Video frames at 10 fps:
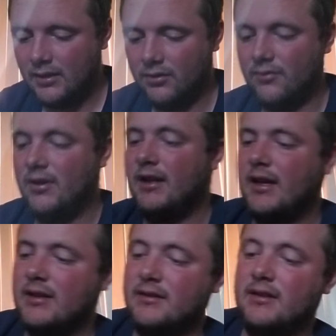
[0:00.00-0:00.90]
Greg
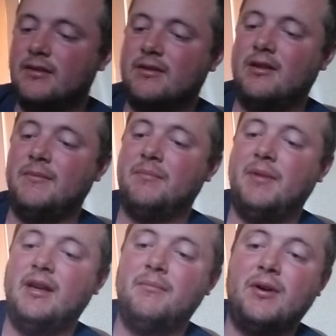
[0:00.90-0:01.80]
Hastings Tournament
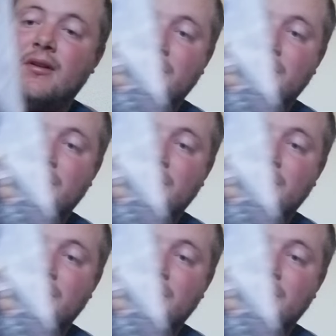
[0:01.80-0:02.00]
Paintball